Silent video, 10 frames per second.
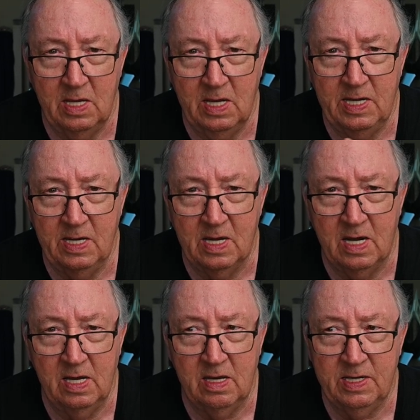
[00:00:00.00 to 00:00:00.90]
and then
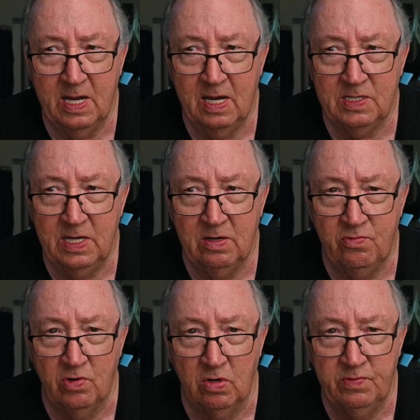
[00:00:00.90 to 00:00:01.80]
got in a taxi
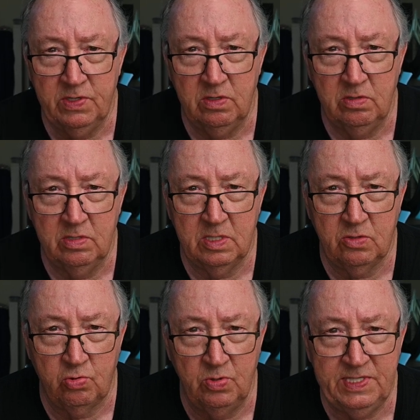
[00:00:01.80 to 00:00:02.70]
and drove to
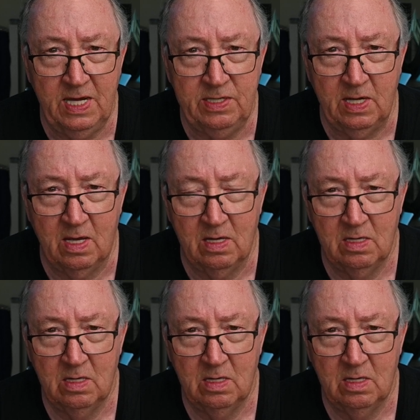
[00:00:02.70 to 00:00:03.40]
Crucita.